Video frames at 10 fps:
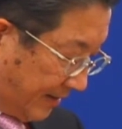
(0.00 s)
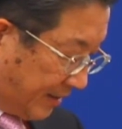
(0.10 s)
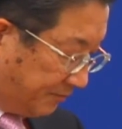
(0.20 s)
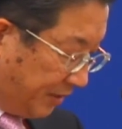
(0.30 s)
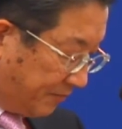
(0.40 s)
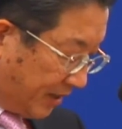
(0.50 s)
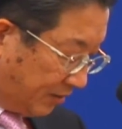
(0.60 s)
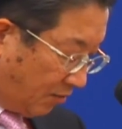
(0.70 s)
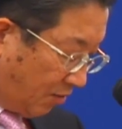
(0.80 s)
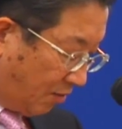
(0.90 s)
The V
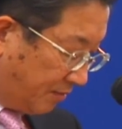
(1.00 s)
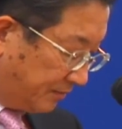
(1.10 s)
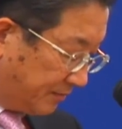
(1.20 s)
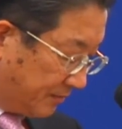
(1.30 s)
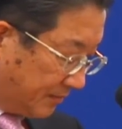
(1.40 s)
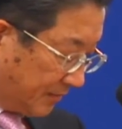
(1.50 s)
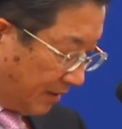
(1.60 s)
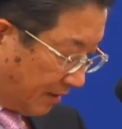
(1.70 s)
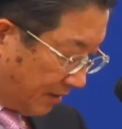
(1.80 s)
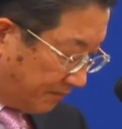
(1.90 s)
platform
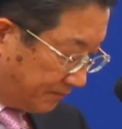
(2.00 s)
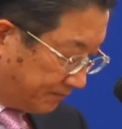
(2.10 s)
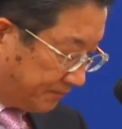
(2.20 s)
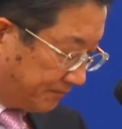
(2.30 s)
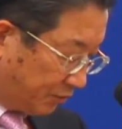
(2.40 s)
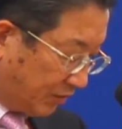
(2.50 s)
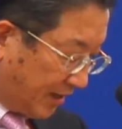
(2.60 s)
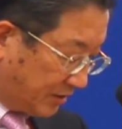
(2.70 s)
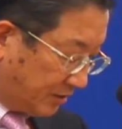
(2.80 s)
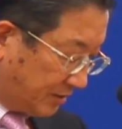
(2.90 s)

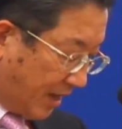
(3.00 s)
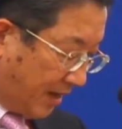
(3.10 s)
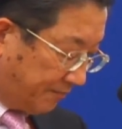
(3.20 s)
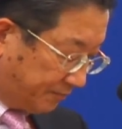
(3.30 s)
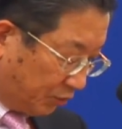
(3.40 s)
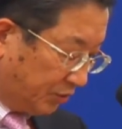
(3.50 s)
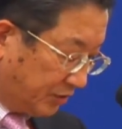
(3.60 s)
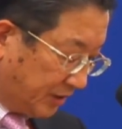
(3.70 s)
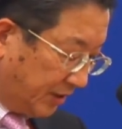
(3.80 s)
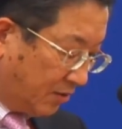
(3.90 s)

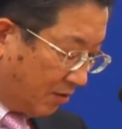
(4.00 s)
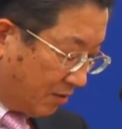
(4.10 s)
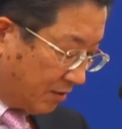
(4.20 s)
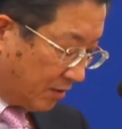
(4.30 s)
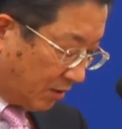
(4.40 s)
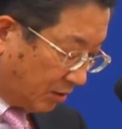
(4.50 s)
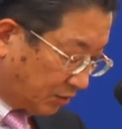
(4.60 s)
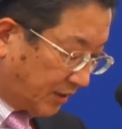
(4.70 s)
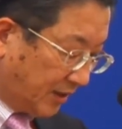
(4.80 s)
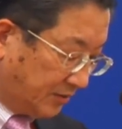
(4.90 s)
produced in low
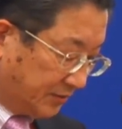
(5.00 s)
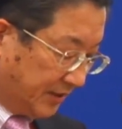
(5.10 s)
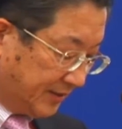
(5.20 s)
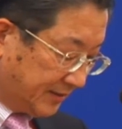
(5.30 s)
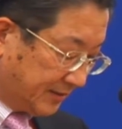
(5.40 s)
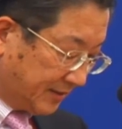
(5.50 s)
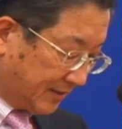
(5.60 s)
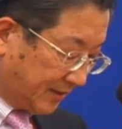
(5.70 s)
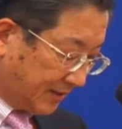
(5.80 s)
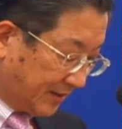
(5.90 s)
cost countries
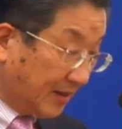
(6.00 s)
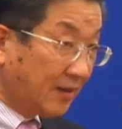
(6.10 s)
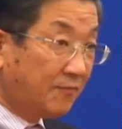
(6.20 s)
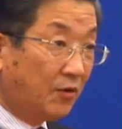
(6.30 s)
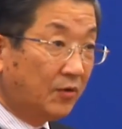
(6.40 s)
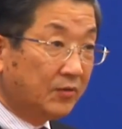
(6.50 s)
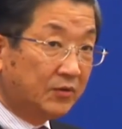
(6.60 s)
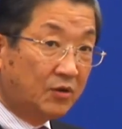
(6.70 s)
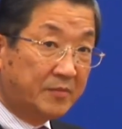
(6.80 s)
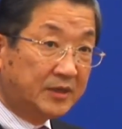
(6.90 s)
for
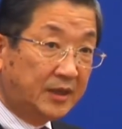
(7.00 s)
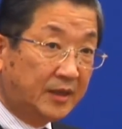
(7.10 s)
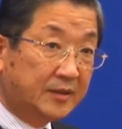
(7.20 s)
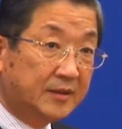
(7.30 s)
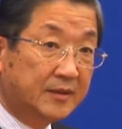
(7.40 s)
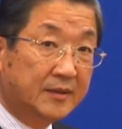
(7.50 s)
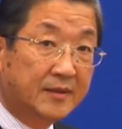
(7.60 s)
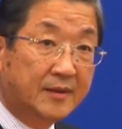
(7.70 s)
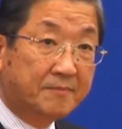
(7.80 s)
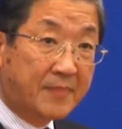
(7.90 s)
domestic
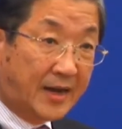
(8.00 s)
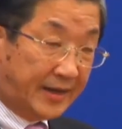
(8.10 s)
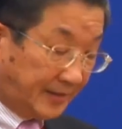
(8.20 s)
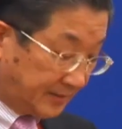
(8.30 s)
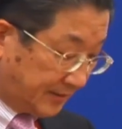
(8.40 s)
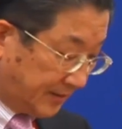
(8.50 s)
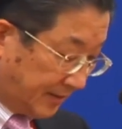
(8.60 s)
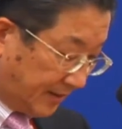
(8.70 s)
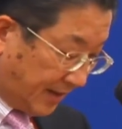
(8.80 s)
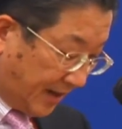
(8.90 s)
market
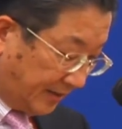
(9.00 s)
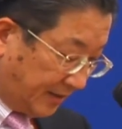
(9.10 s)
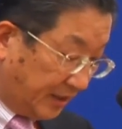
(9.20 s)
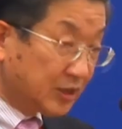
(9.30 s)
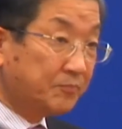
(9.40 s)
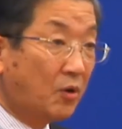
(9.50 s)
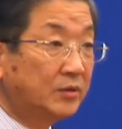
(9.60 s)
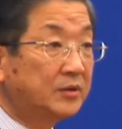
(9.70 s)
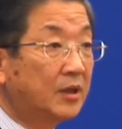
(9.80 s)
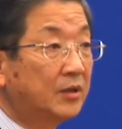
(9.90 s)
and
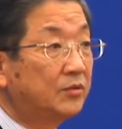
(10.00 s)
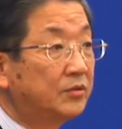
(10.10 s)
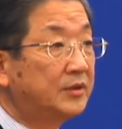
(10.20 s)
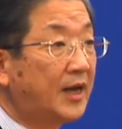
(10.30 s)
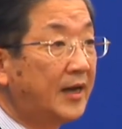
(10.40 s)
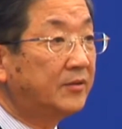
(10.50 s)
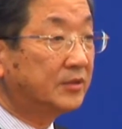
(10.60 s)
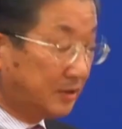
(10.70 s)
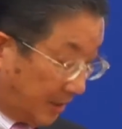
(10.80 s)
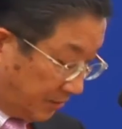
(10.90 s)
export to the high
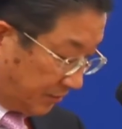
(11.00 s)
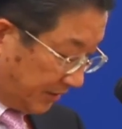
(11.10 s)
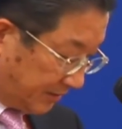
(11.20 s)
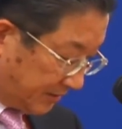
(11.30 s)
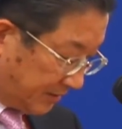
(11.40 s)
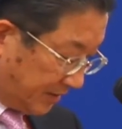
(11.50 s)
cost countries.